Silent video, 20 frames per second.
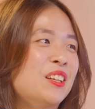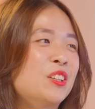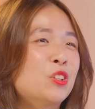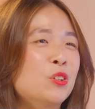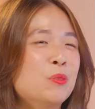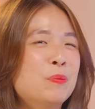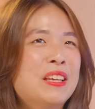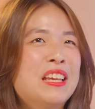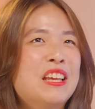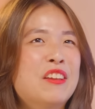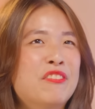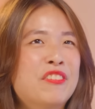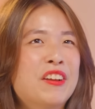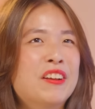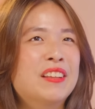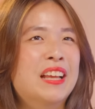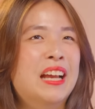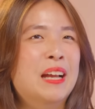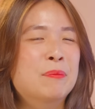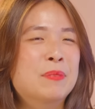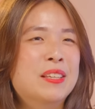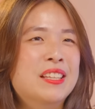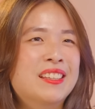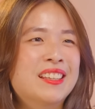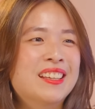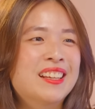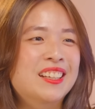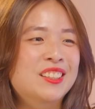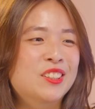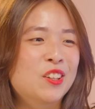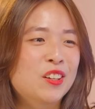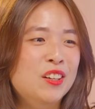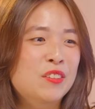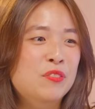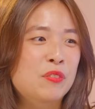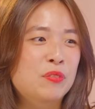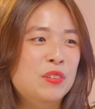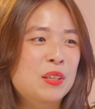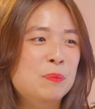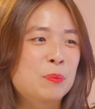Right. To me, right. it felt like I'm eating a dollar
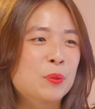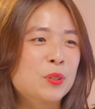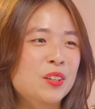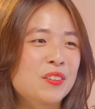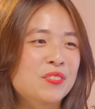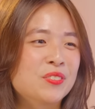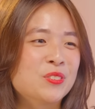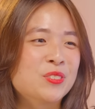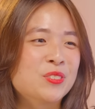fifty bowl of